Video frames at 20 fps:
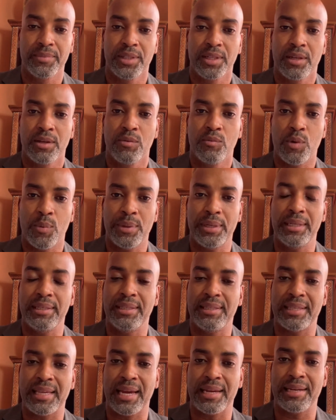when we
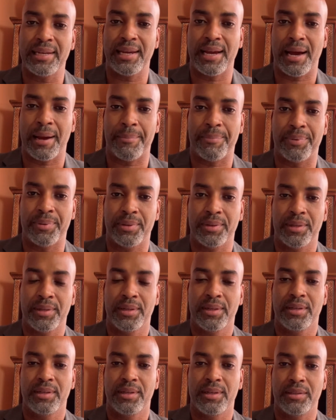designed the app,
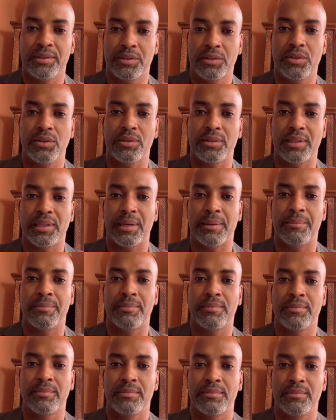it took them
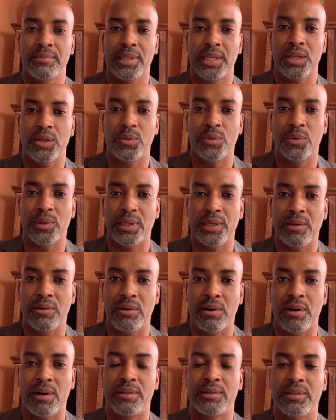in
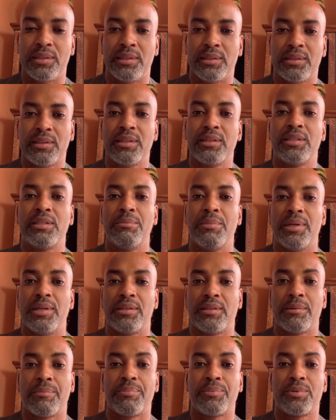under 30
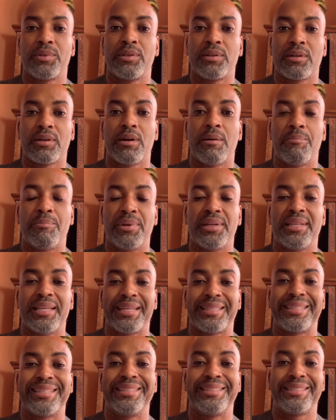minutes to complete
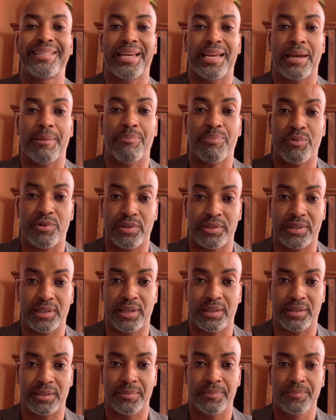that entire
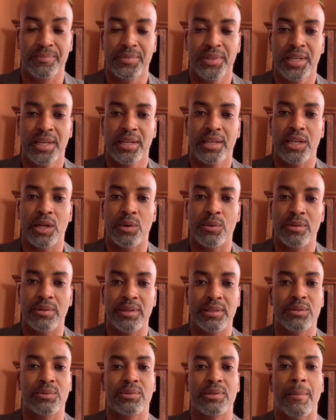process. Now
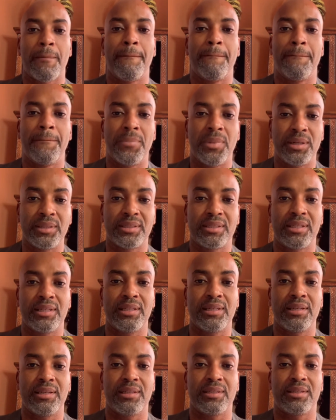this was a
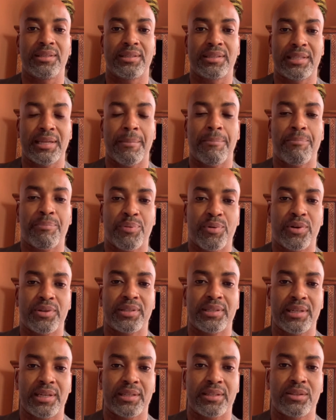multi-step
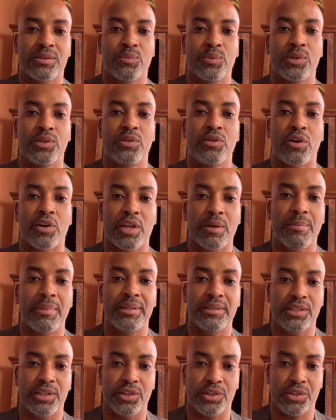process with
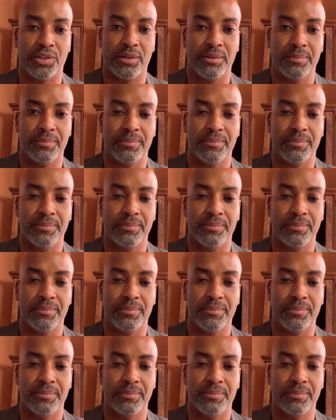documentation,